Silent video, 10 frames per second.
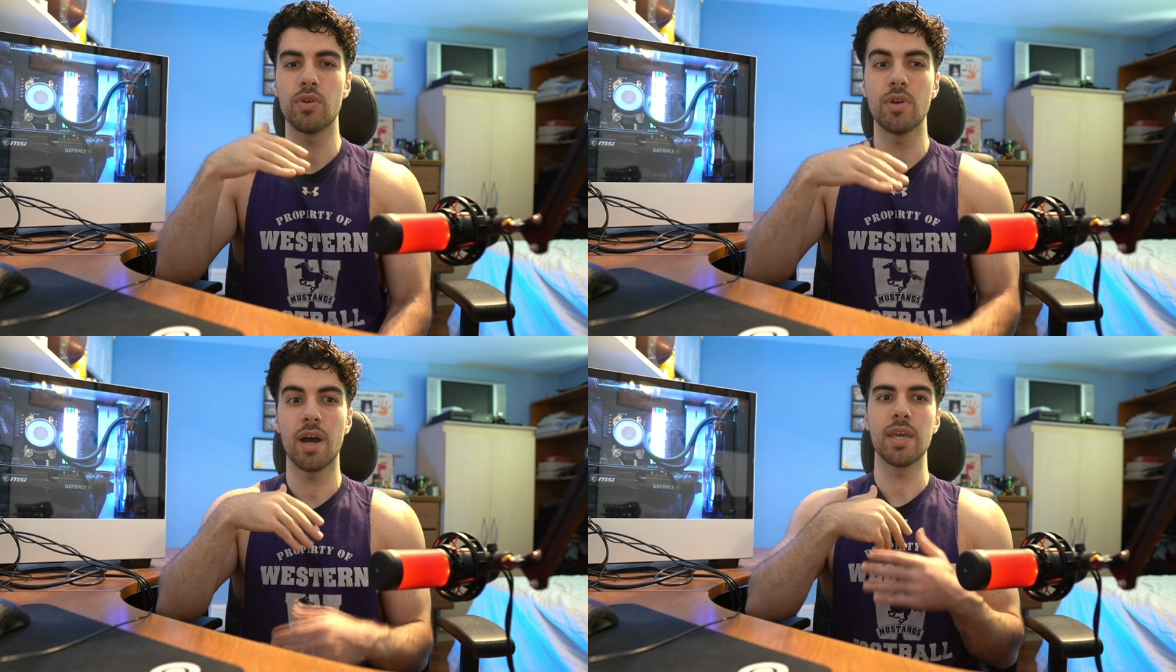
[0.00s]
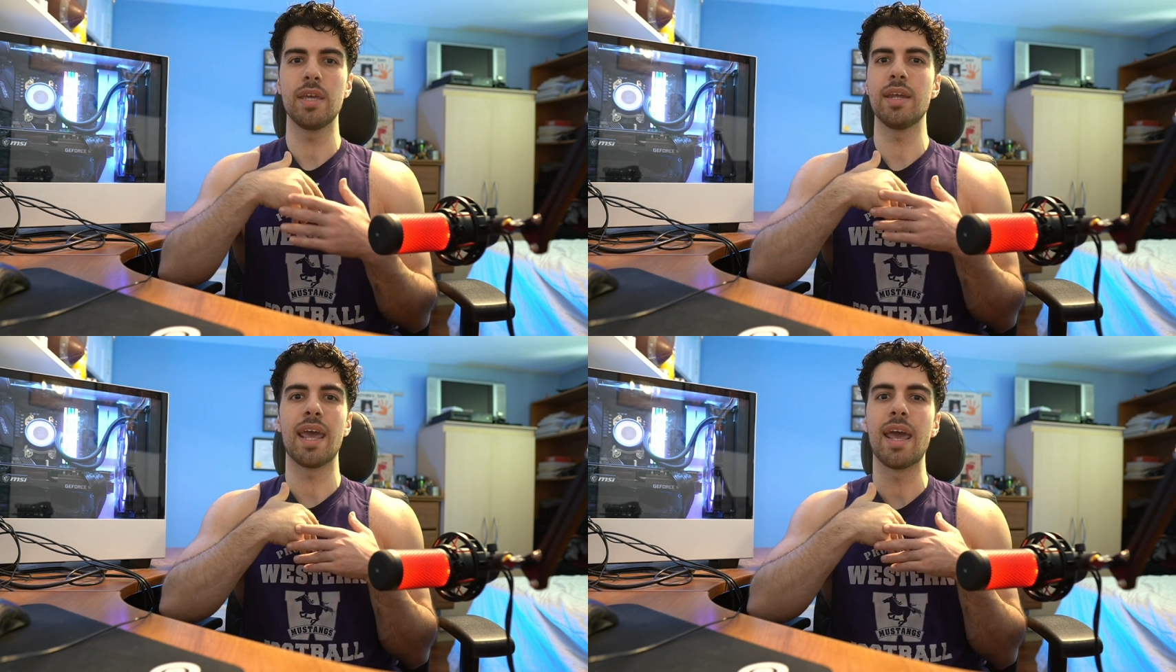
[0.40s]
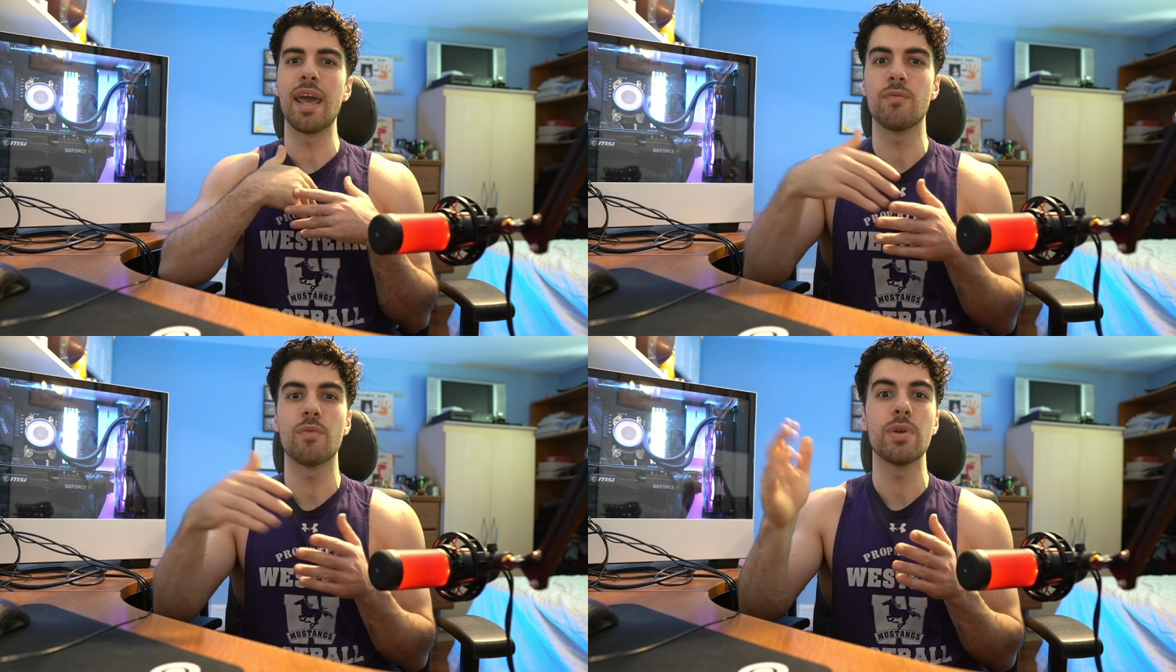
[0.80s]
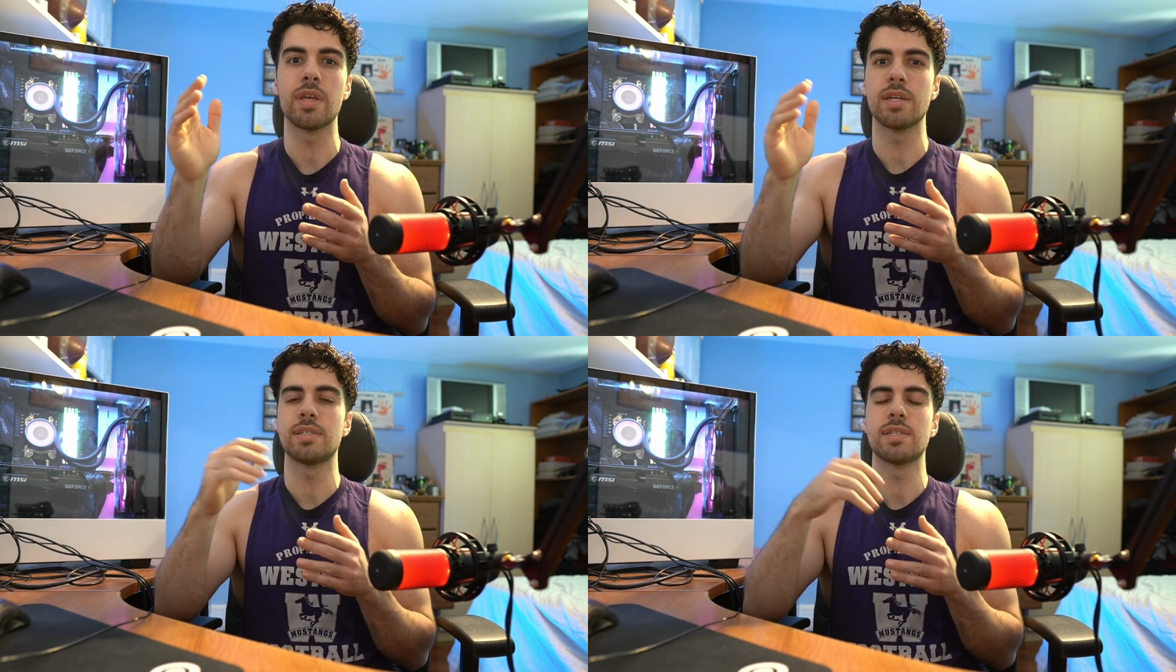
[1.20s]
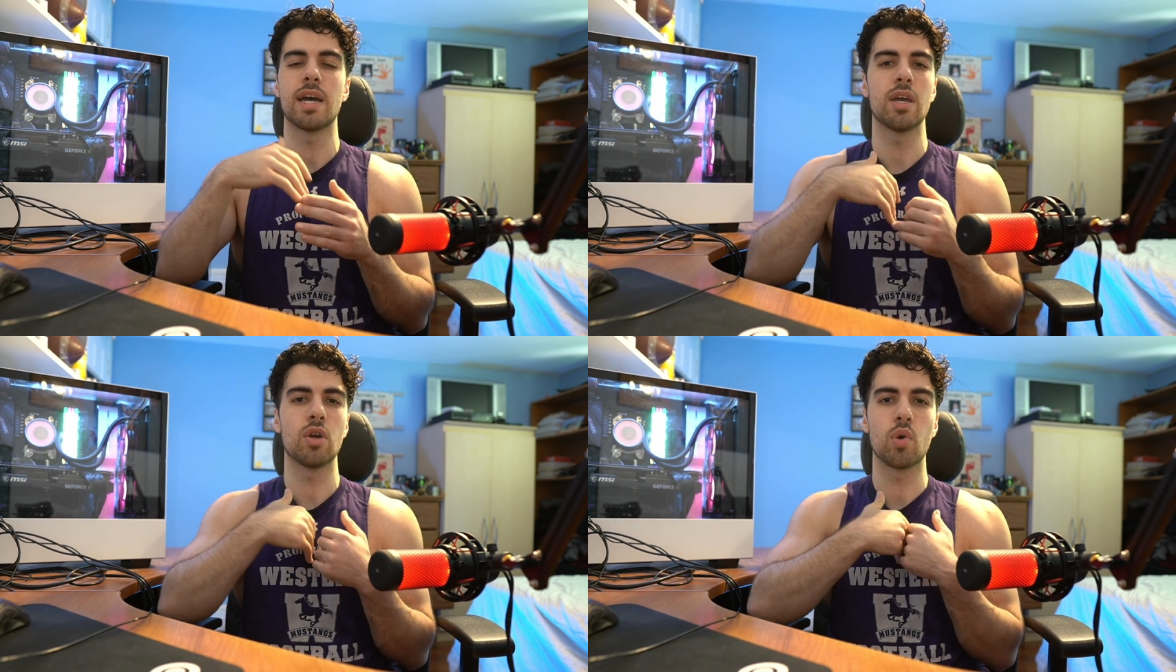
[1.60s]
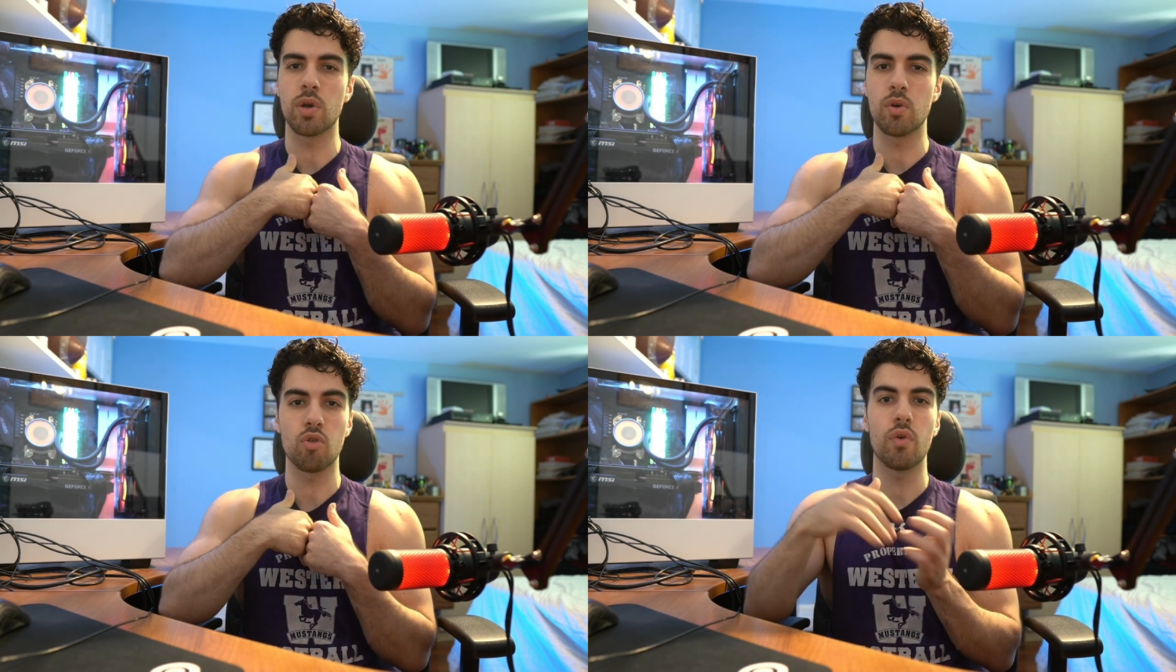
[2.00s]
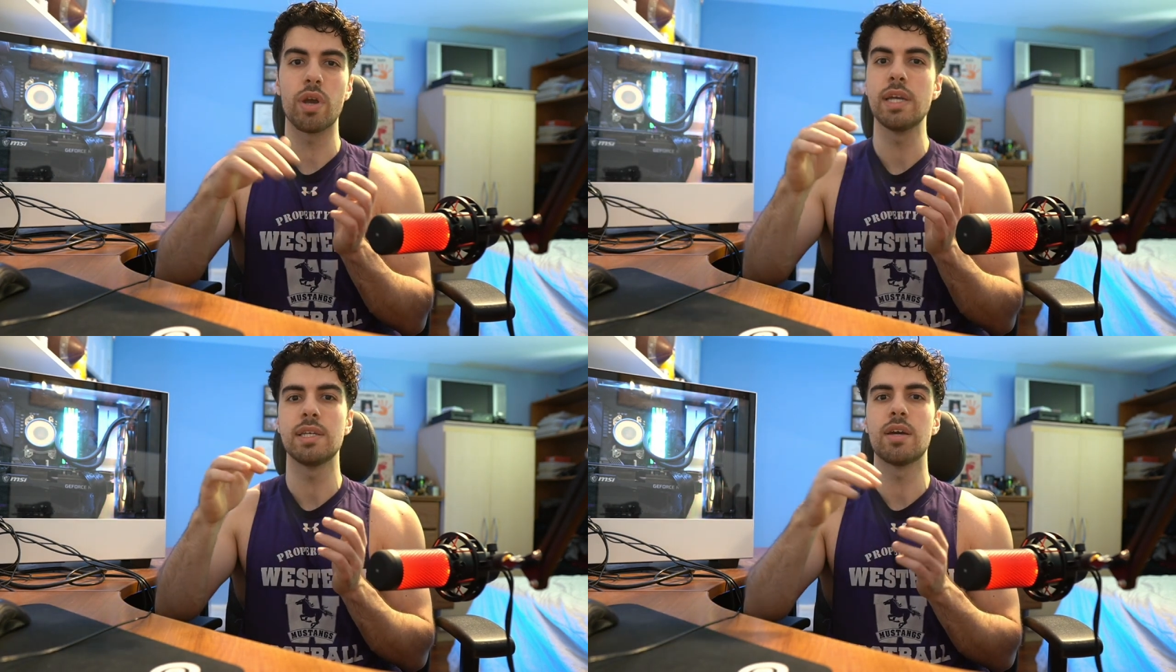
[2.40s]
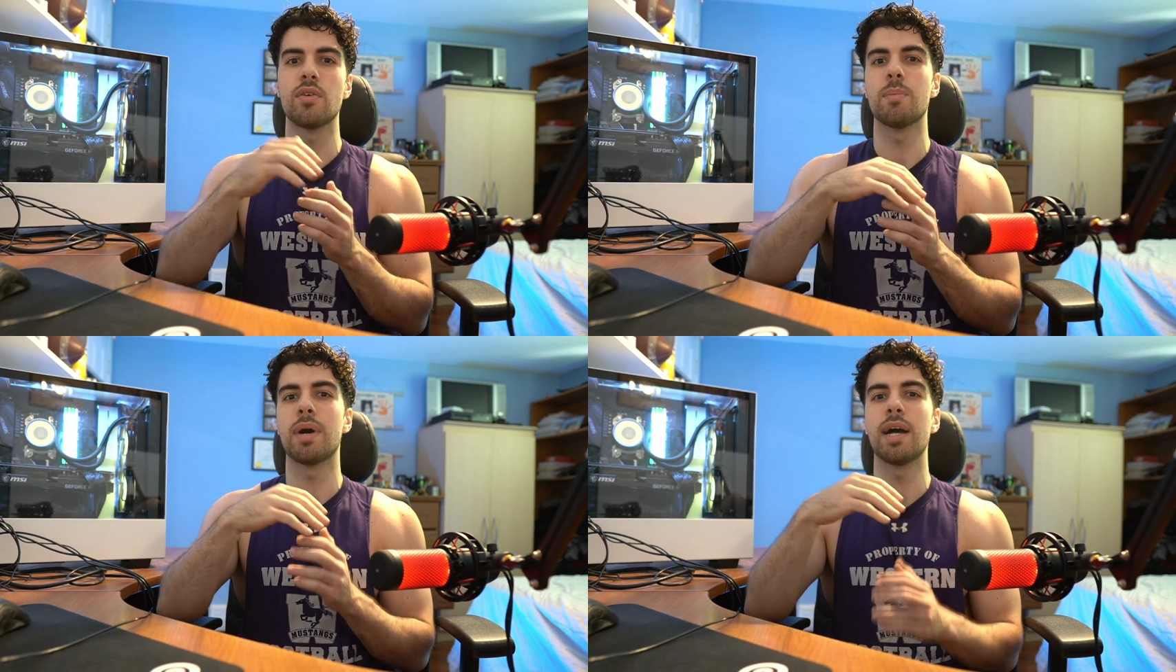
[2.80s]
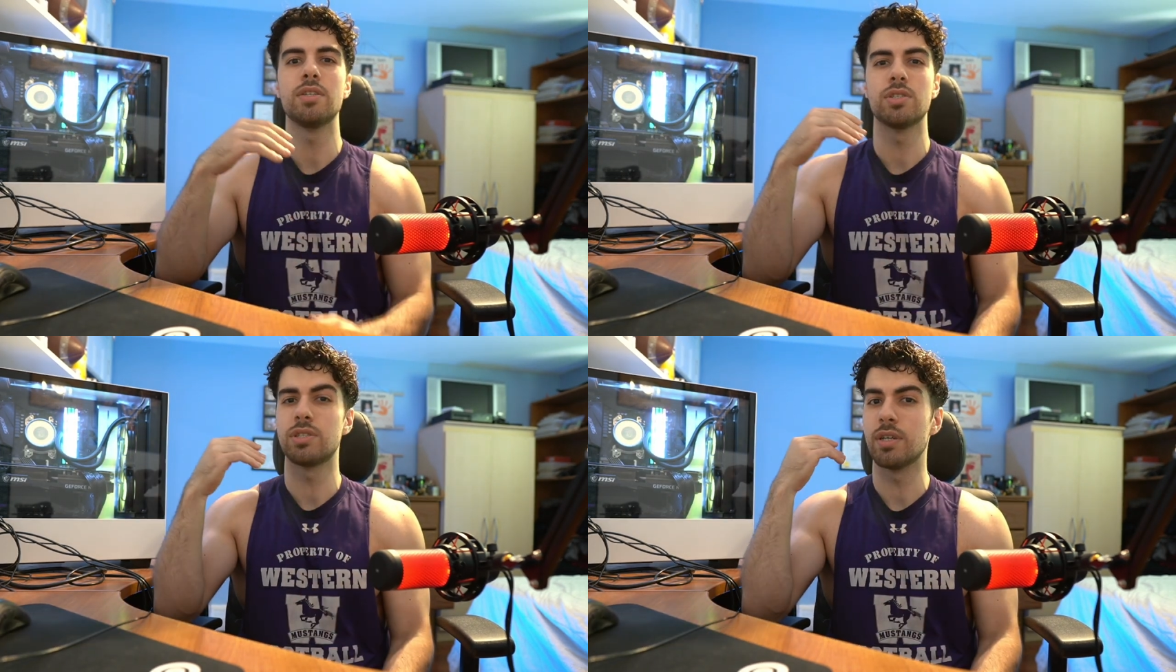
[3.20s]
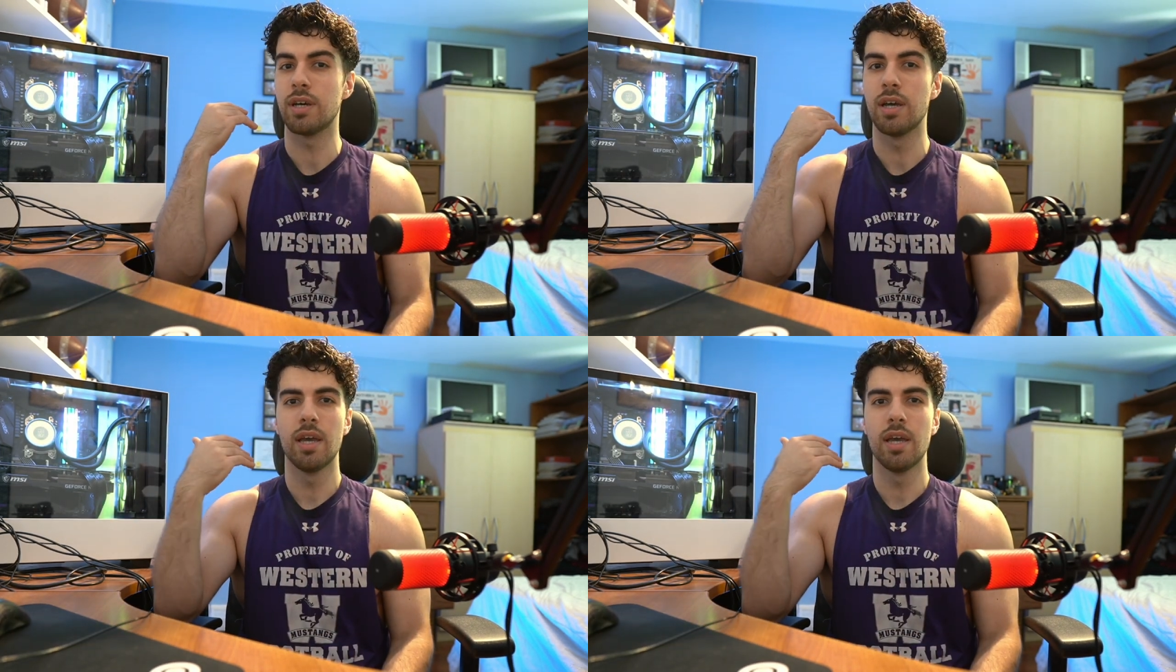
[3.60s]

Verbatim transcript: but you're not eating everything in sight and going crazy out of your mind just to